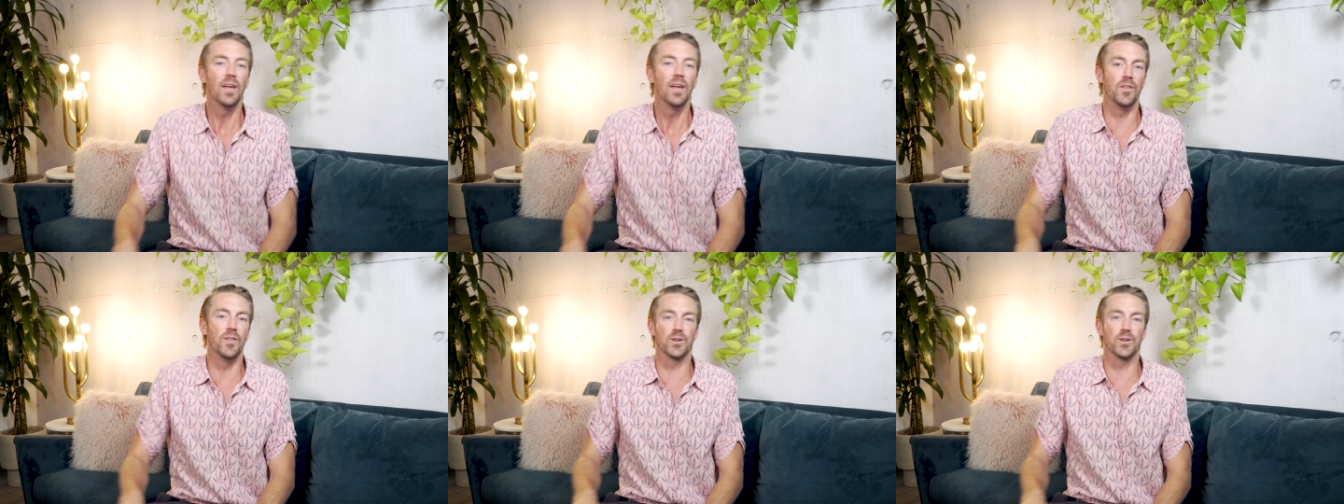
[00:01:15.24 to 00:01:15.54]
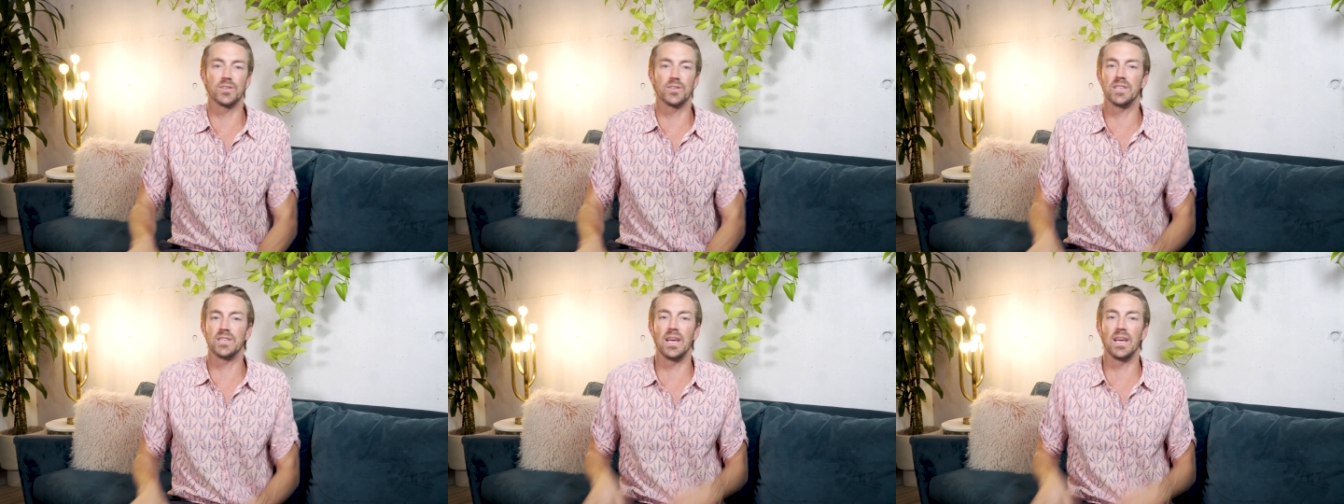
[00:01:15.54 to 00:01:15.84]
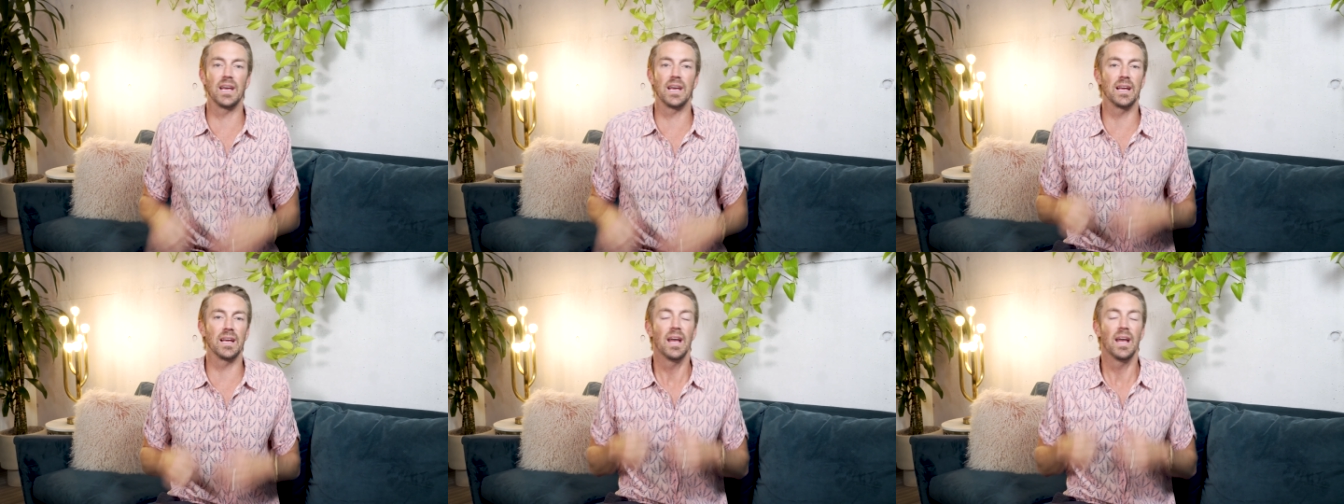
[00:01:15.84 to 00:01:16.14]
They're
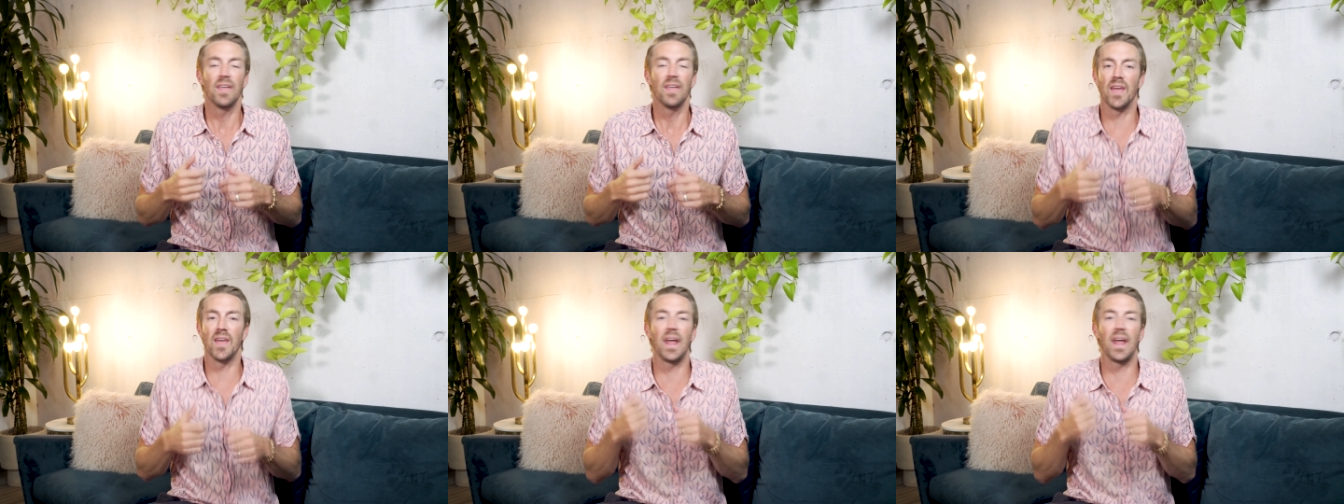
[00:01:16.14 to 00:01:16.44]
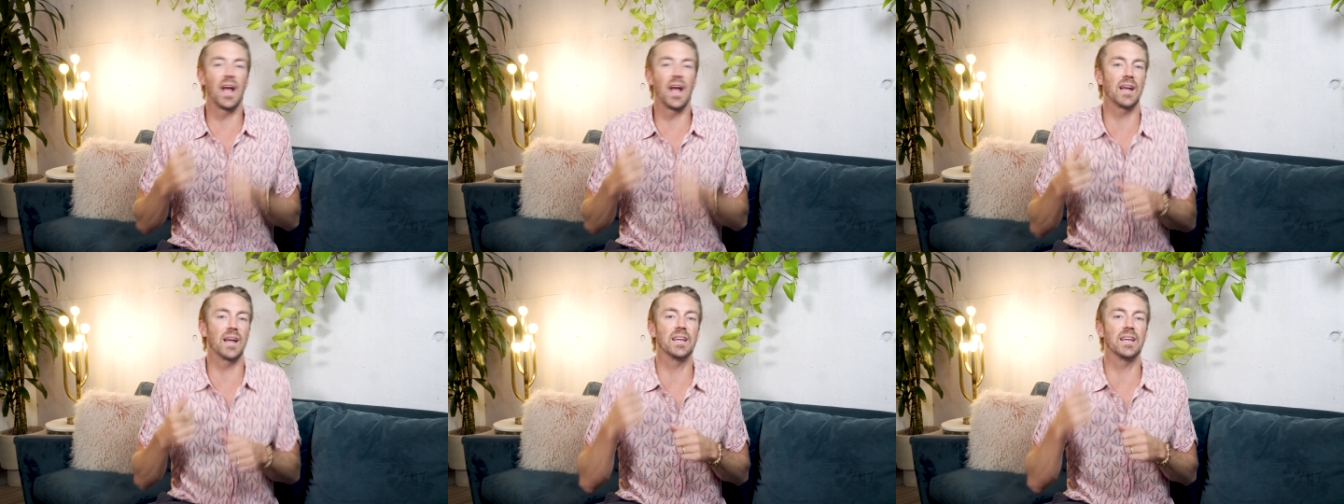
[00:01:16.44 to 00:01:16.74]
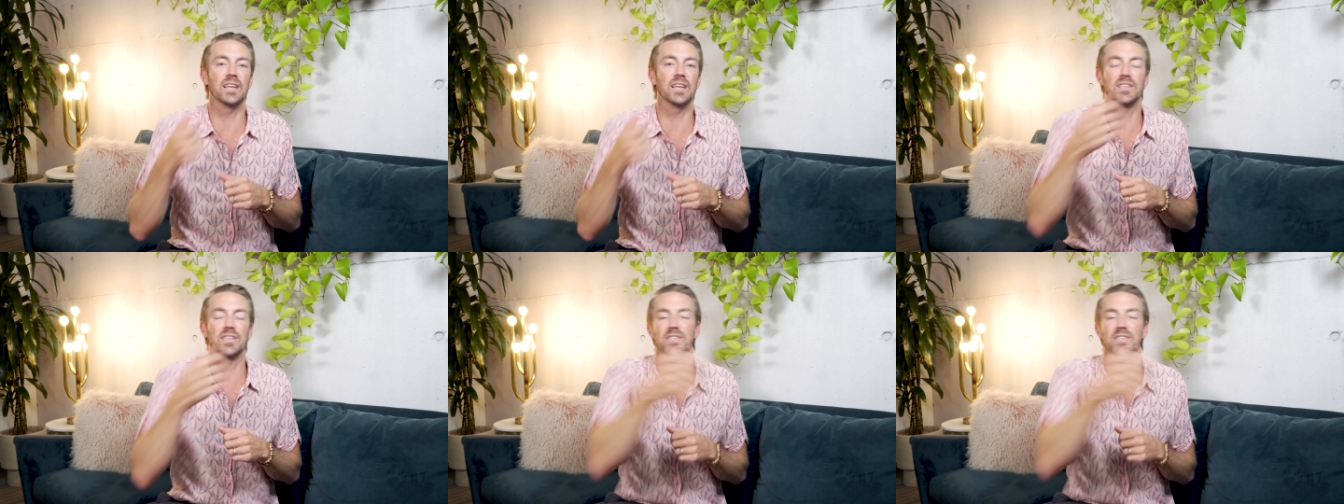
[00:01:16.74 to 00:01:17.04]
seeing that, hey, I can
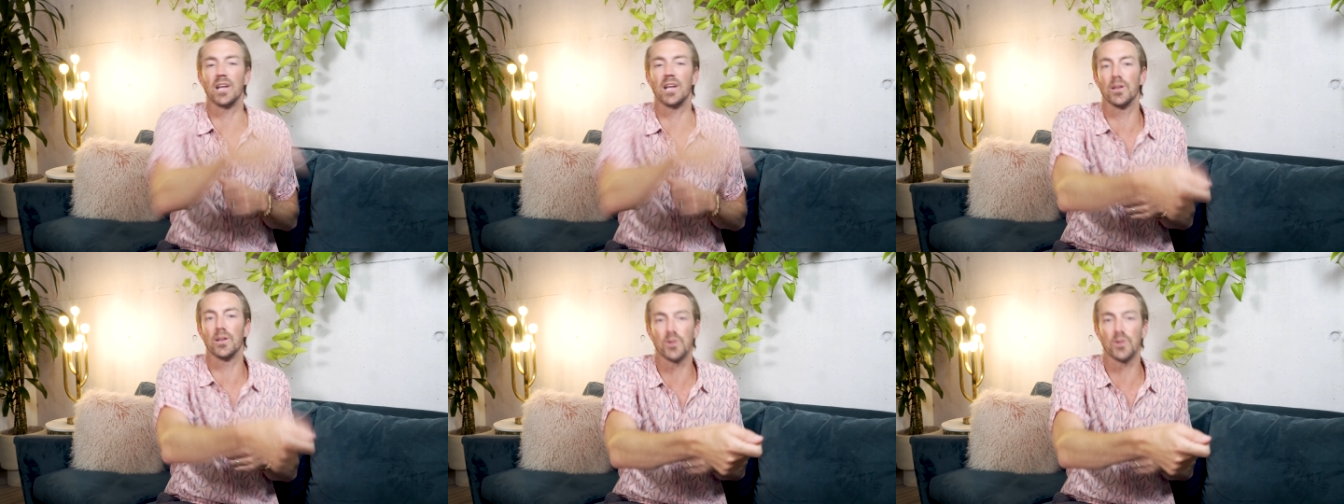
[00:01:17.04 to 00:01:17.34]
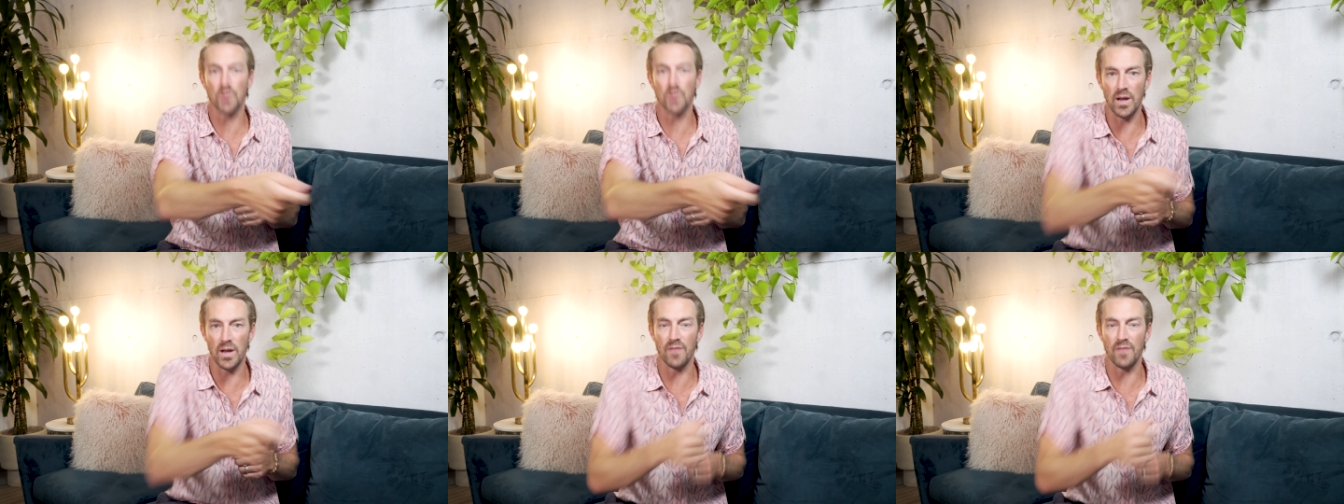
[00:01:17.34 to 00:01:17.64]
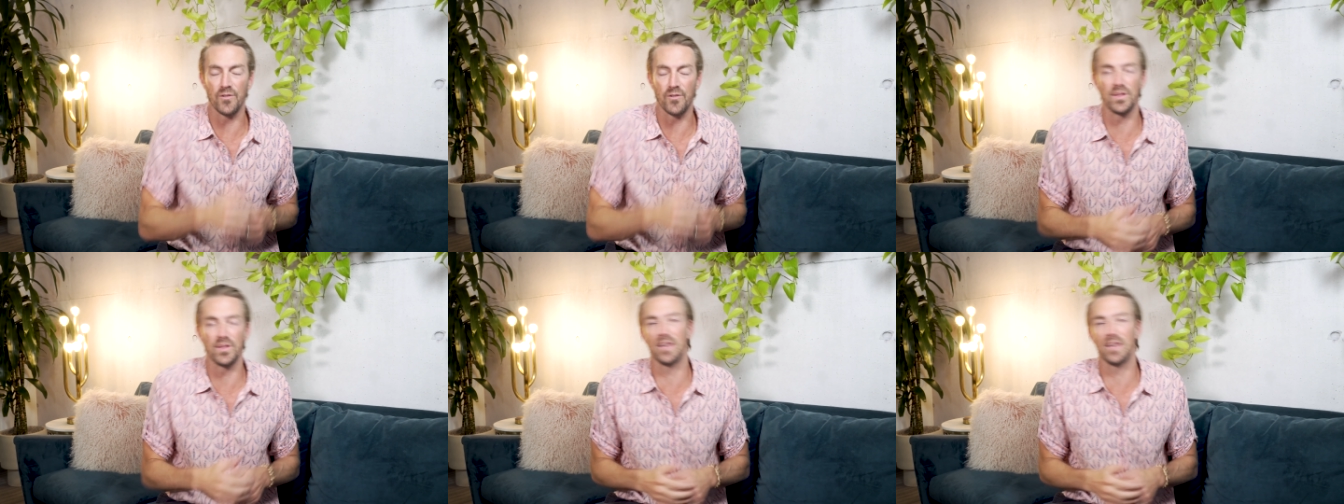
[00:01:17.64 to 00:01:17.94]
get a seller credit
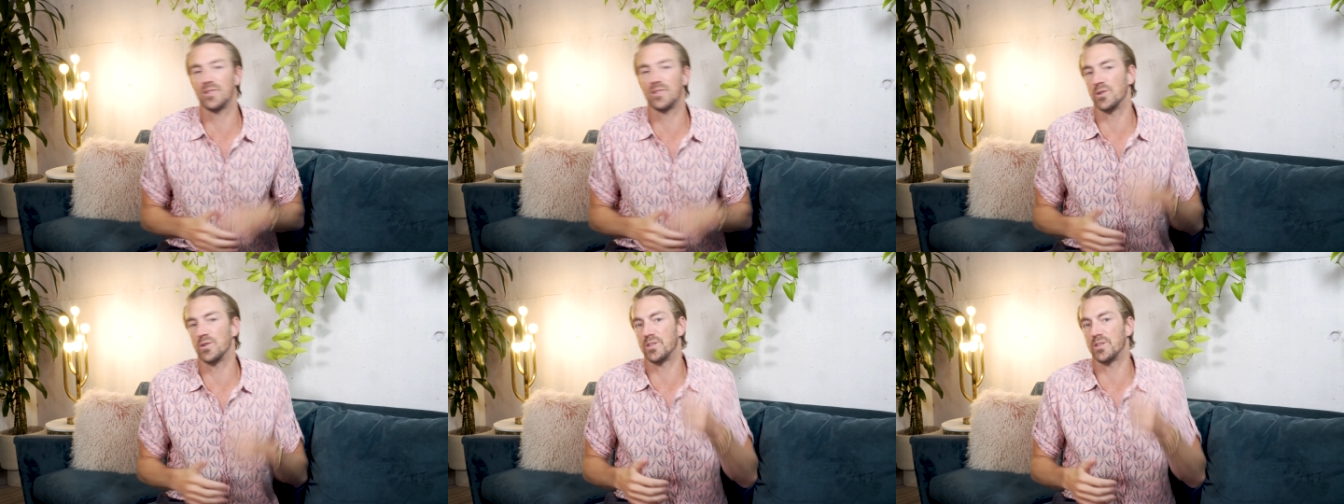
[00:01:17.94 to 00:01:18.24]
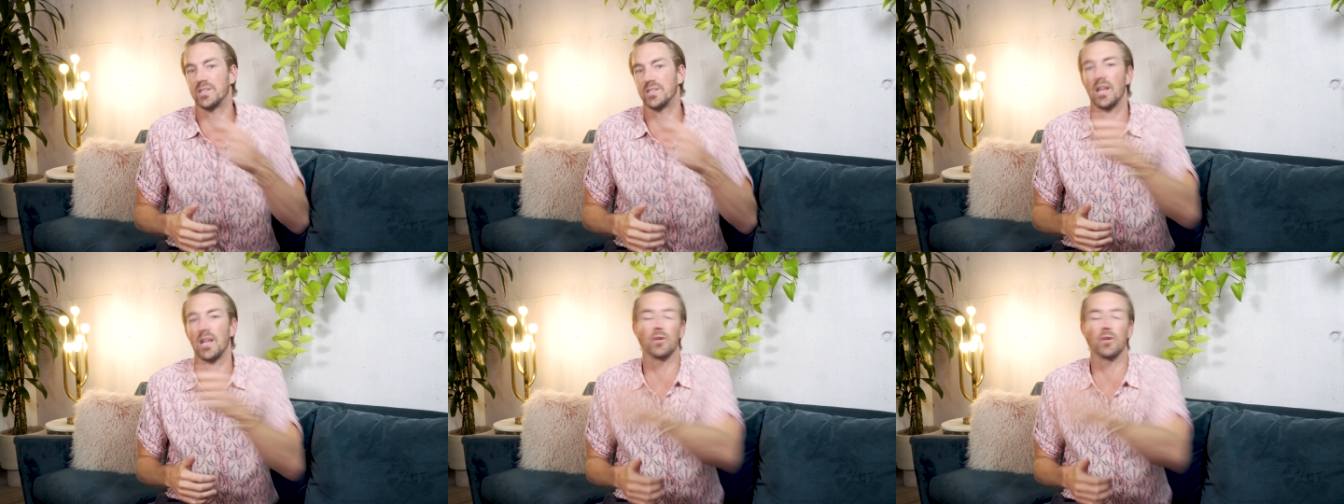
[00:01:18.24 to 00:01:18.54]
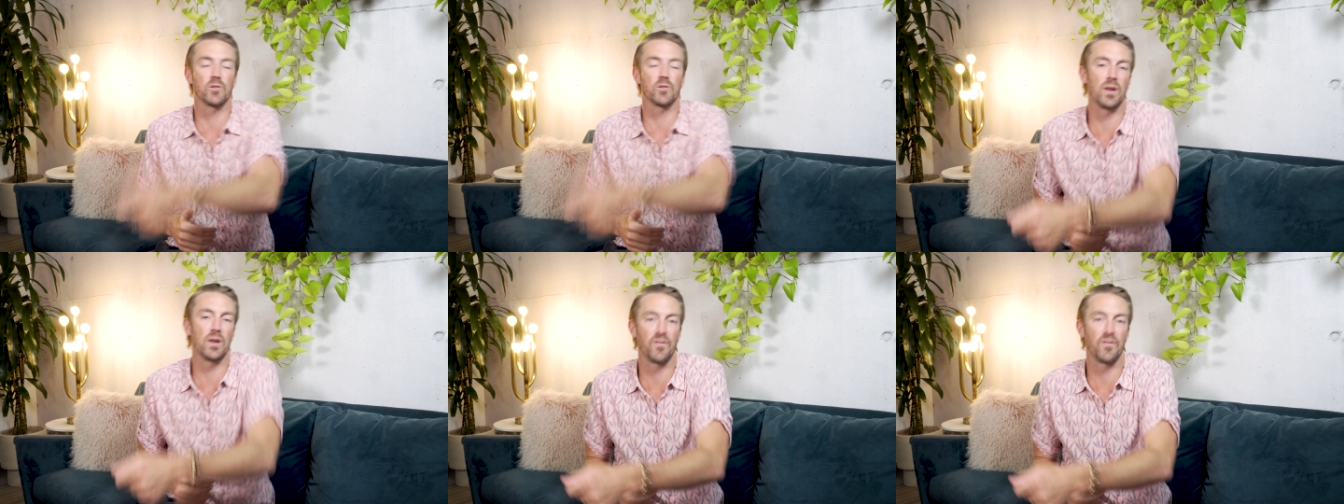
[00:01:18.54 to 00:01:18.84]
for this or a
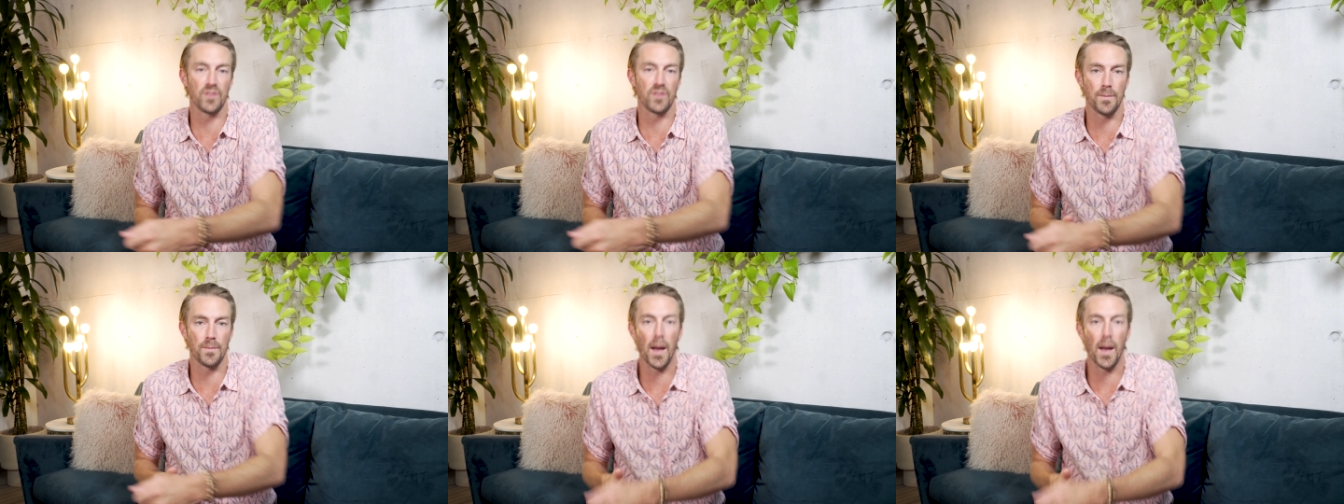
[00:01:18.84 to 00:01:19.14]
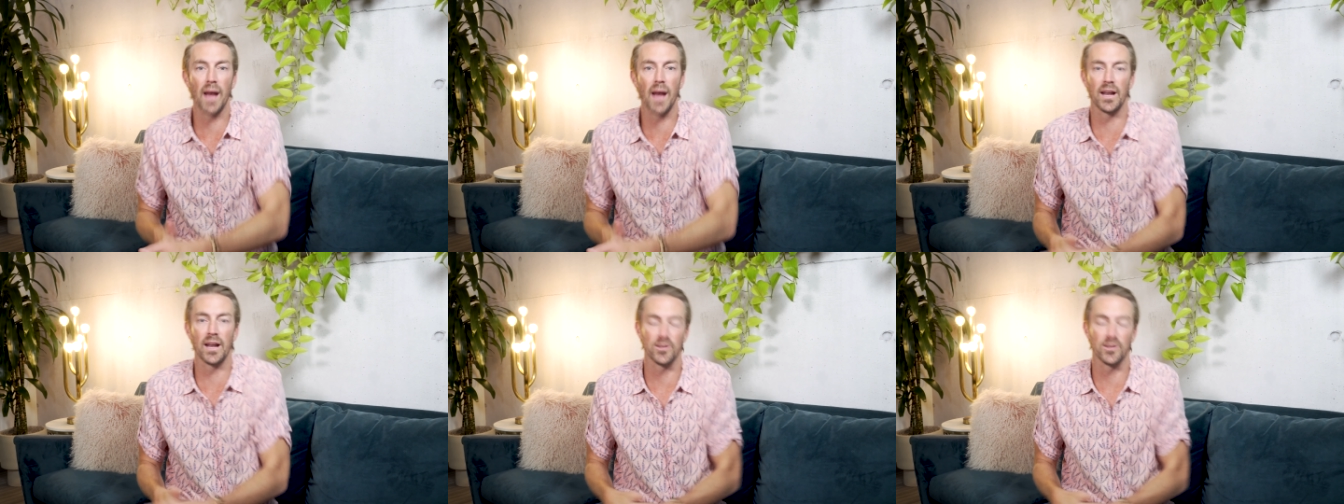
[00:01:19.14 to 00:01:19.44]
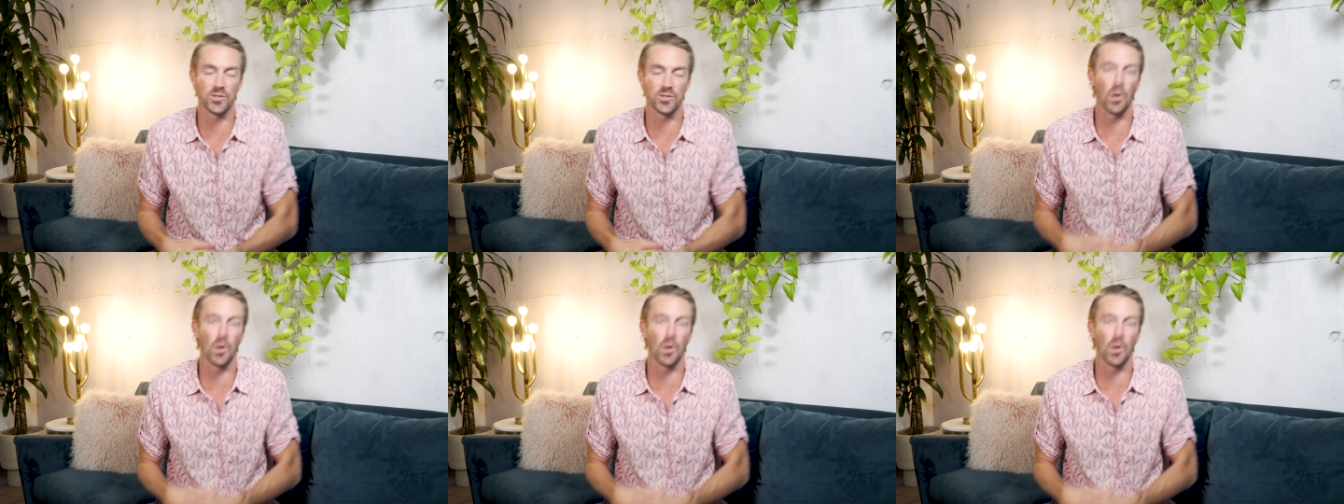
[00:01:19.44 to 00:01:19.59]
seller credit for the buy down.